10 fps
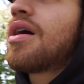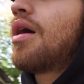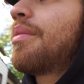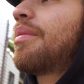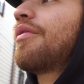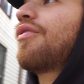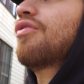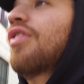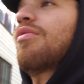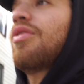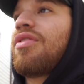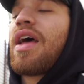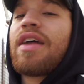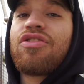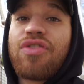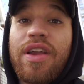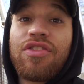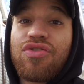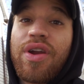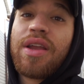In my first transmission,
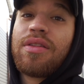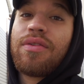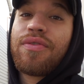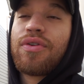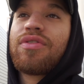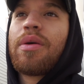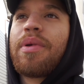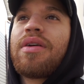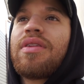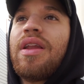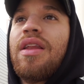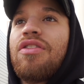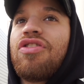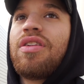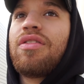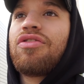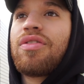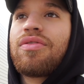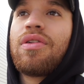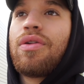it drained the first time because I needed to change the
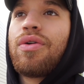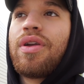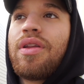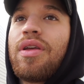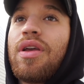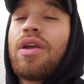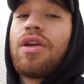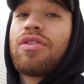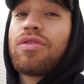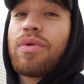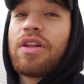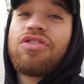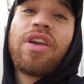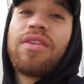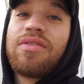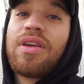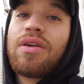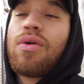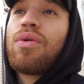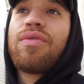shift solenoid. So when I changed
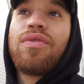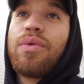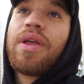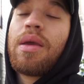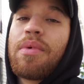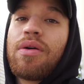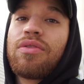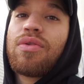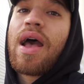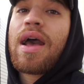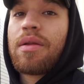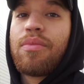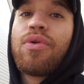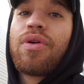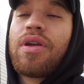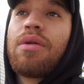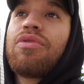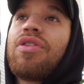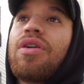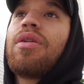it, all the fluid came out. So I added more. It
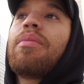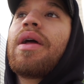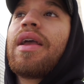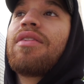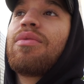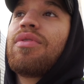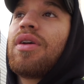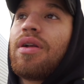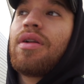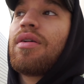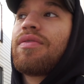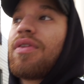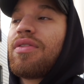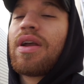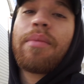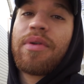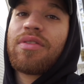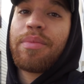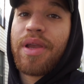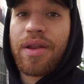was good, but I guess it wasn't good enough because it got
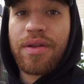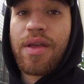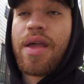messed up again.